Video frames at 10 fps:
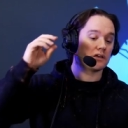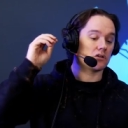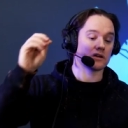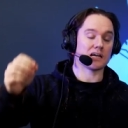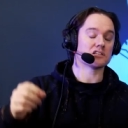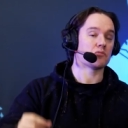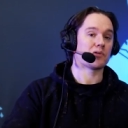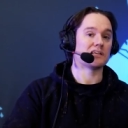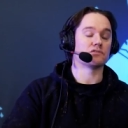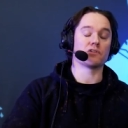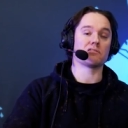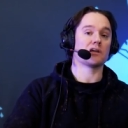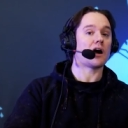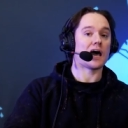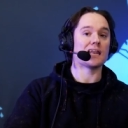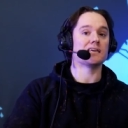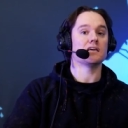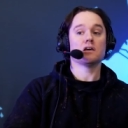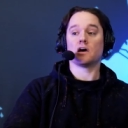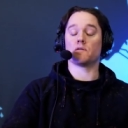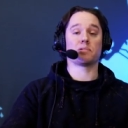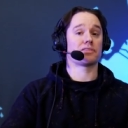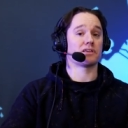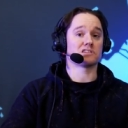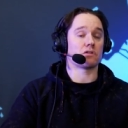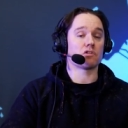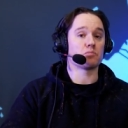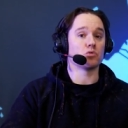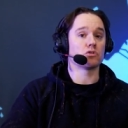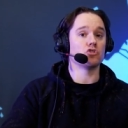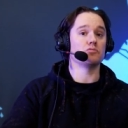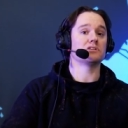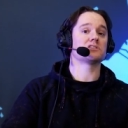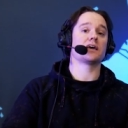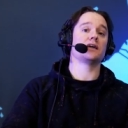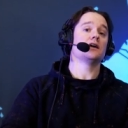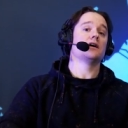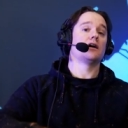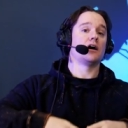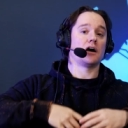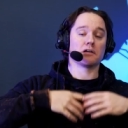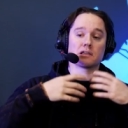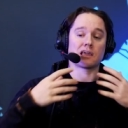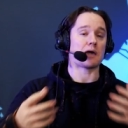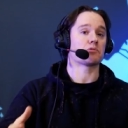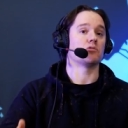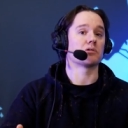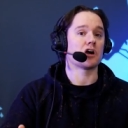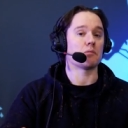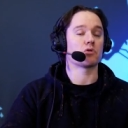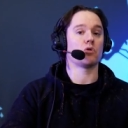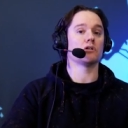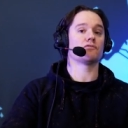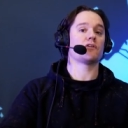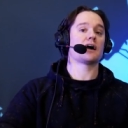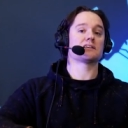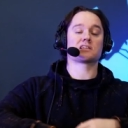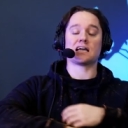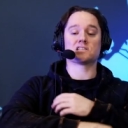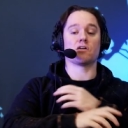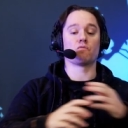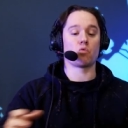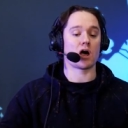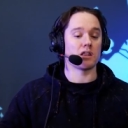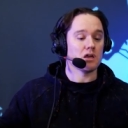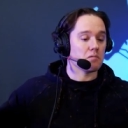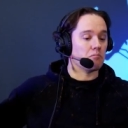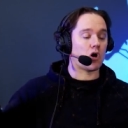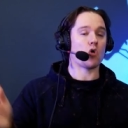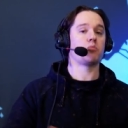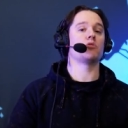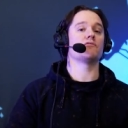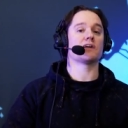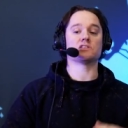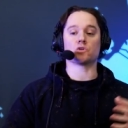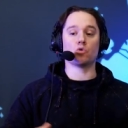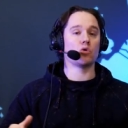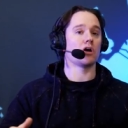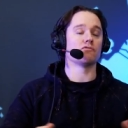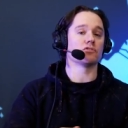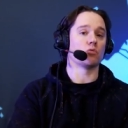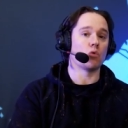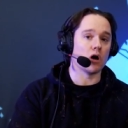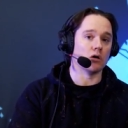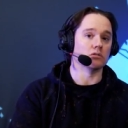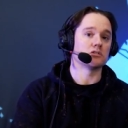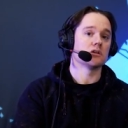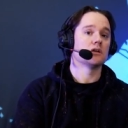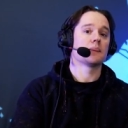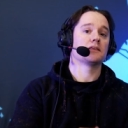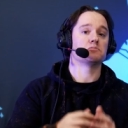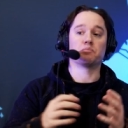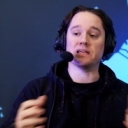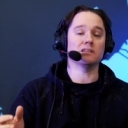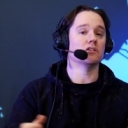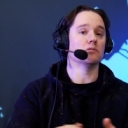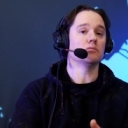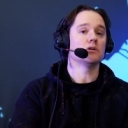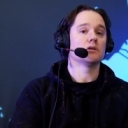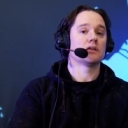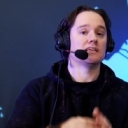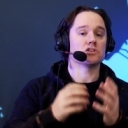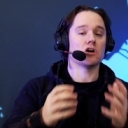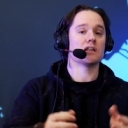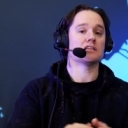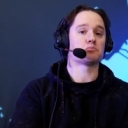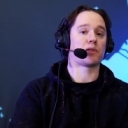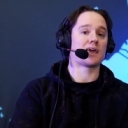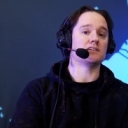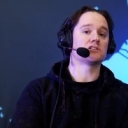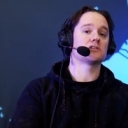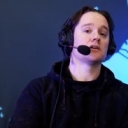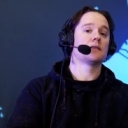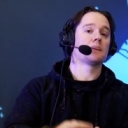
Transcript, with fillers: You know, guys that are placed very highly. Uh, things like Red Bull Kumite, uh, Capcom Cup qualifiers, guys that have won multiple events all over the world. He's beaten them, he's earned his place.